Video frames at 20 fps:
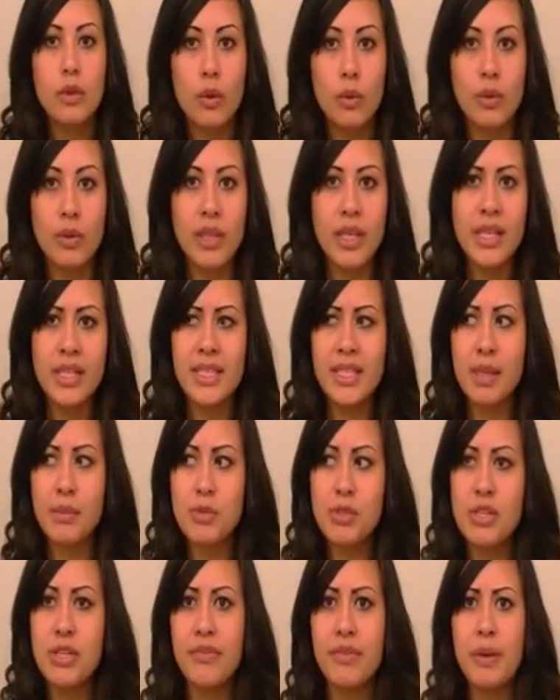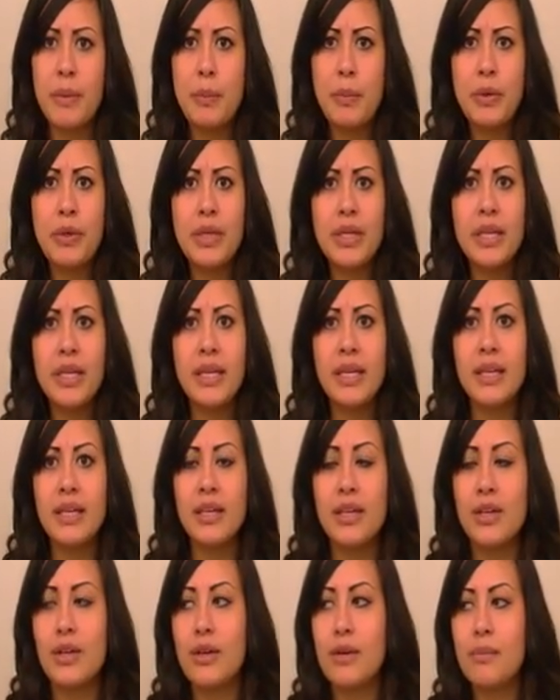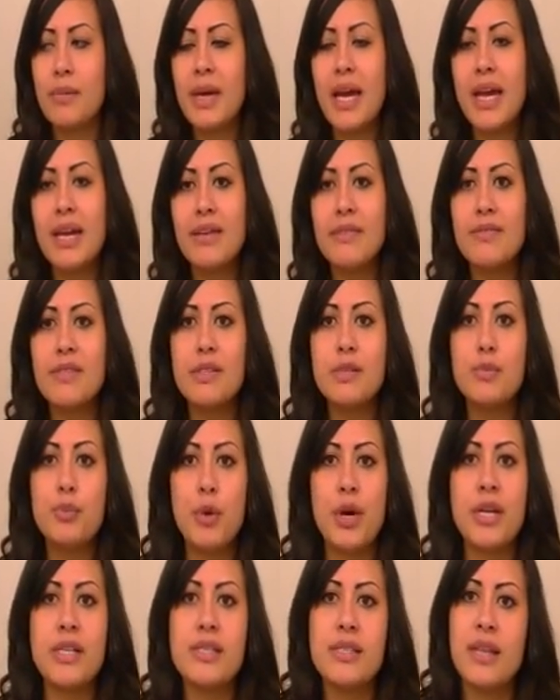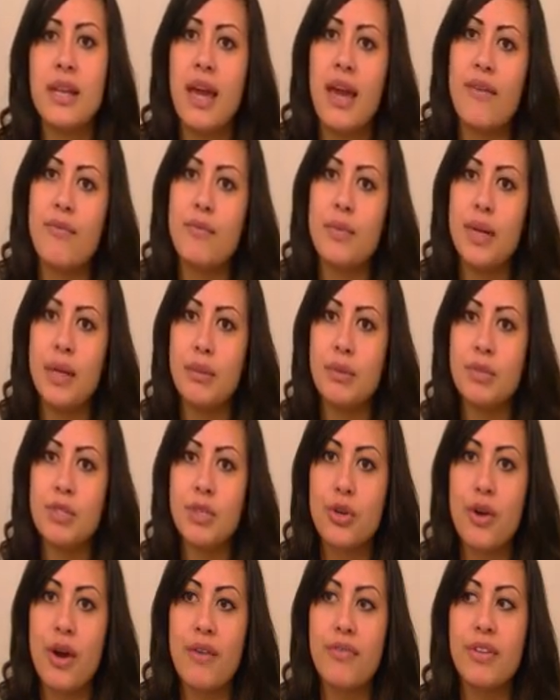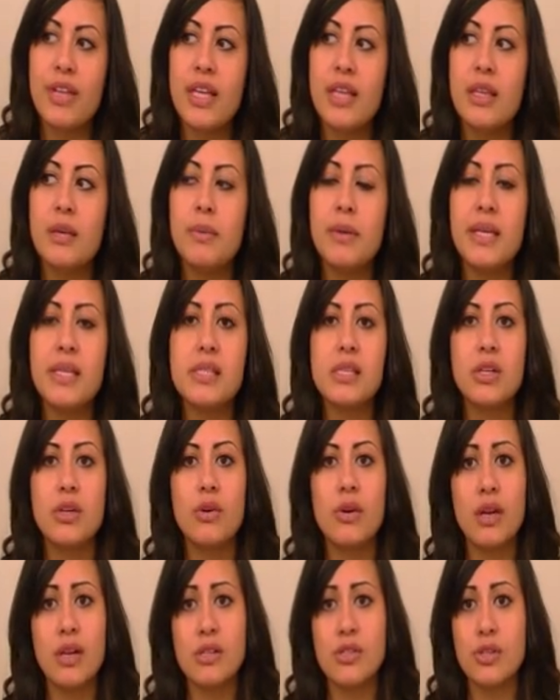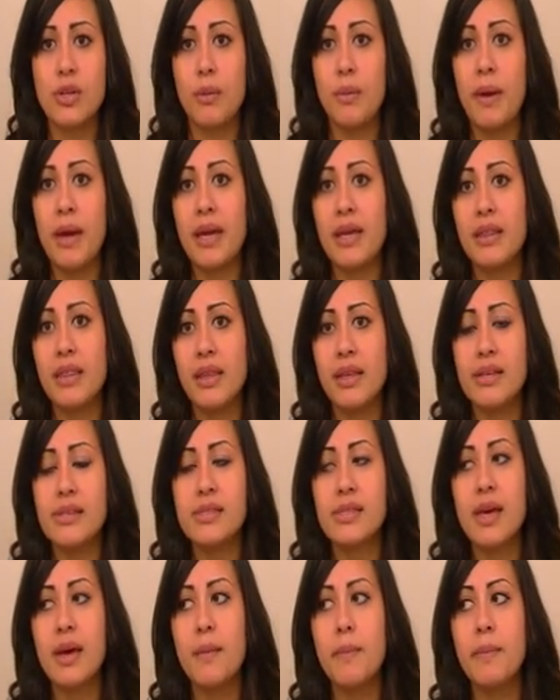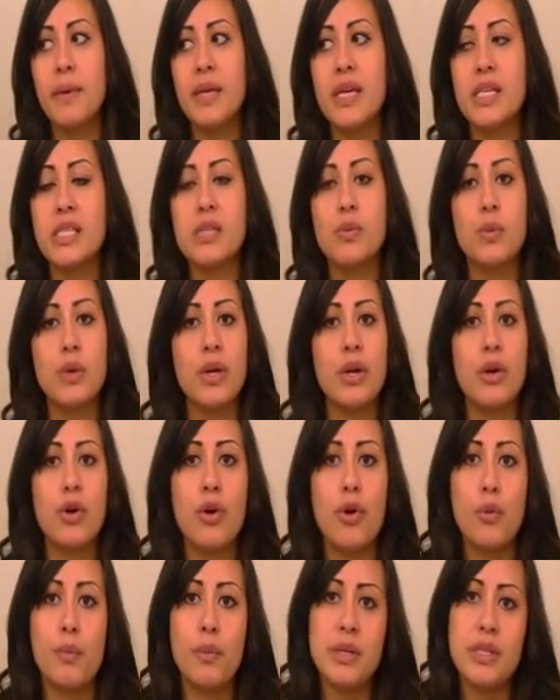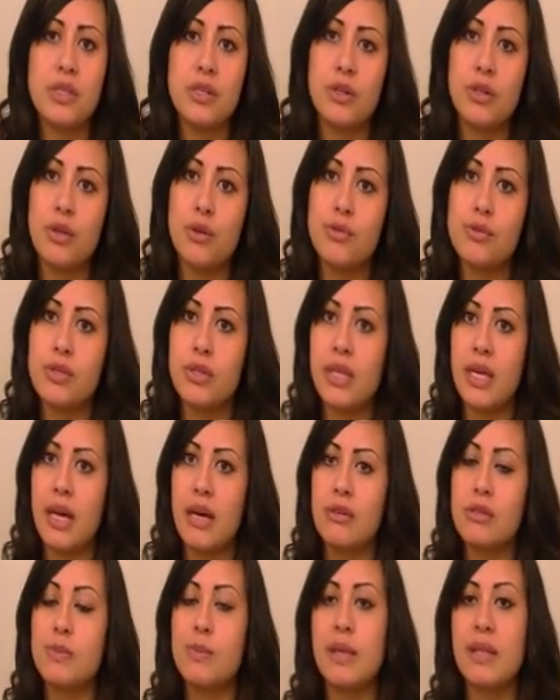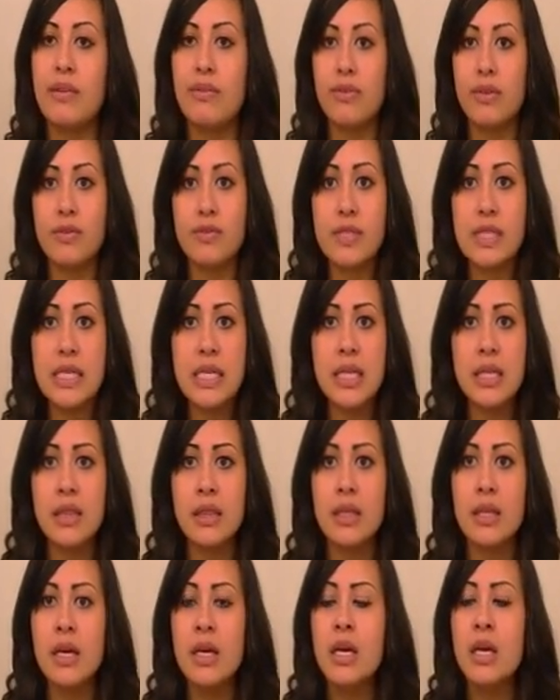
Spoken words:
with the exception of I'm kind of depressed that I haven't been able to craft lately because I know I got to start packing things up because we are hoping to close on the house by the 15th.